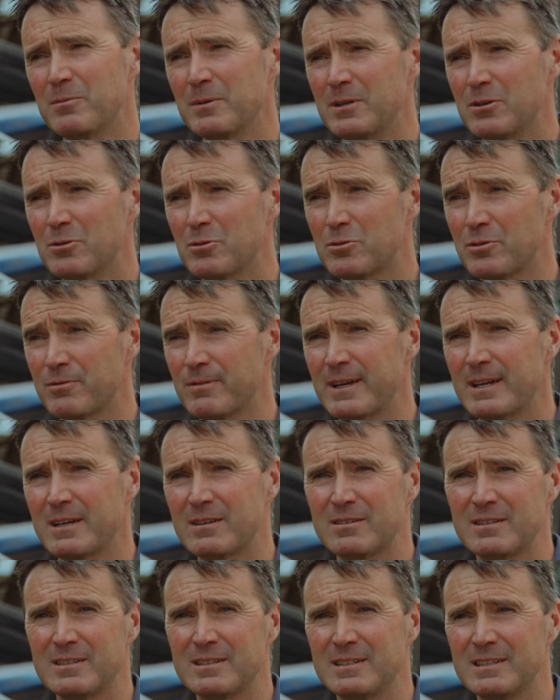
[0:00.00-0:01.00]
when you look
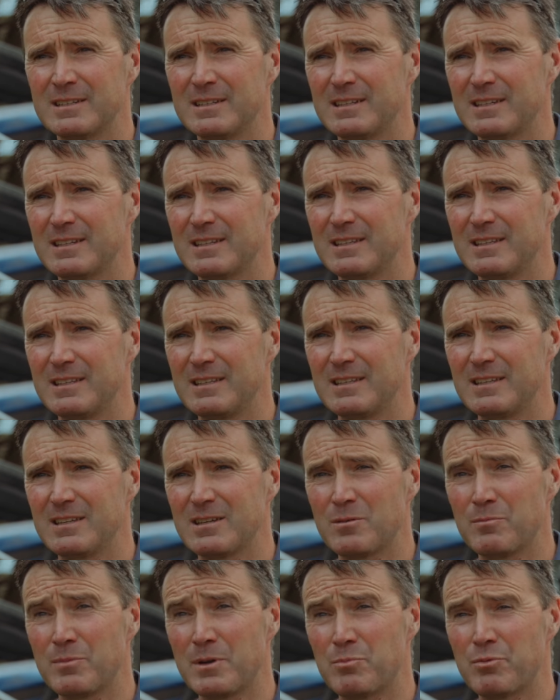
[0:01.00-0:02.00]
around and you
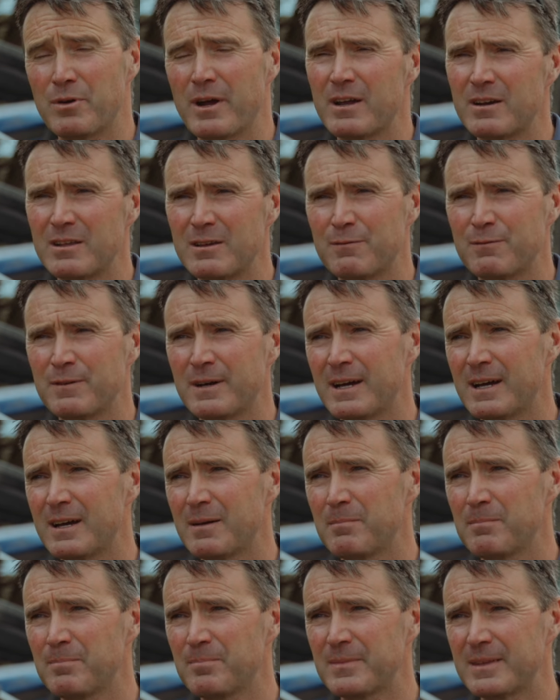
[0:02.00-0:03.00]
can be proud of your
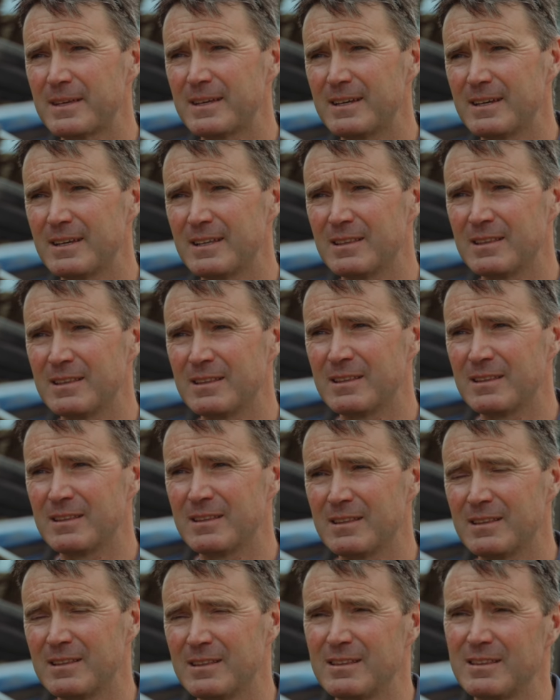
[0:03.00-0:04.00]
farm and
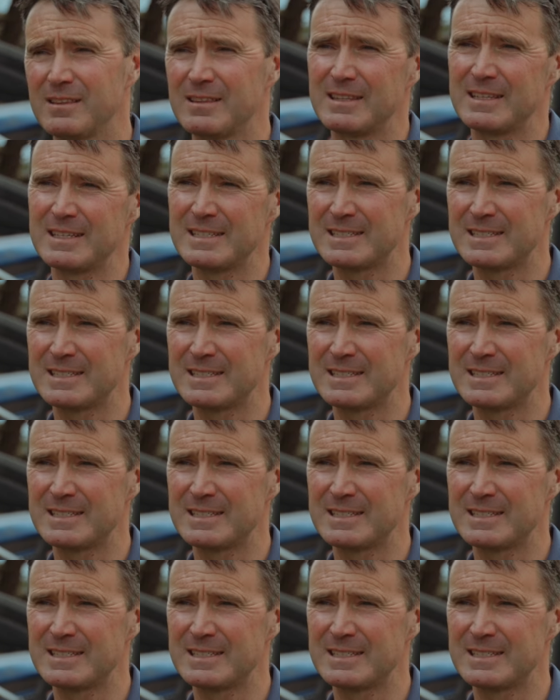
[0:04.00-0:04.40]
your